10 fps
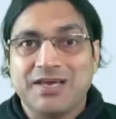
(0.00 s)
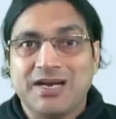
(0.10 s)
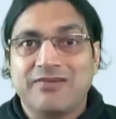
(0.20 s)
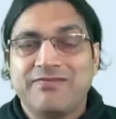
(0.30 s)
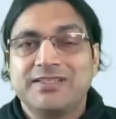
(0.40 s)
And
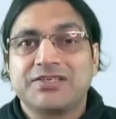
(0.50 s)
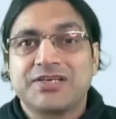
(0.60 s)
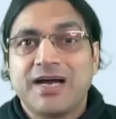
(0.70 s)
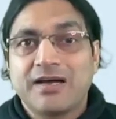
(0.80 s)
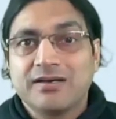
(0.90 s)
in fact, the
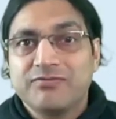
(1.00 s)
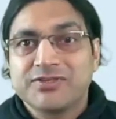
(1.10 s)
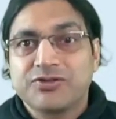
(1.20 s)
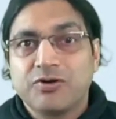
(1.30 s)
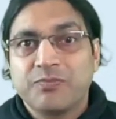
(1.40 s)
triangle
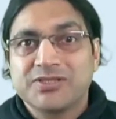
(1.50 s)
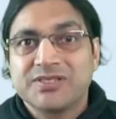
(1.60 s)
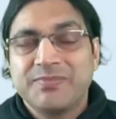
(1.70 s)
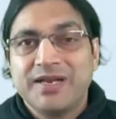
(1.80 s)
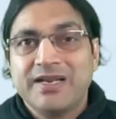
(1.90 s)
was not
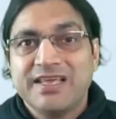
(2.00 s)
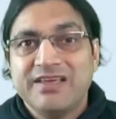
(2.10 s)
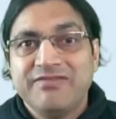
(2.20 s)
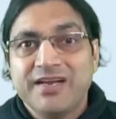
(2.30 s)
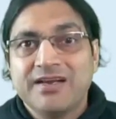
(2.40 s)
possible and
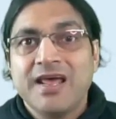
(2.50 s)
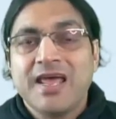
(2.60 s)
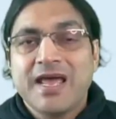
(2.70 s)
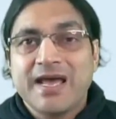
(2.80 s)
even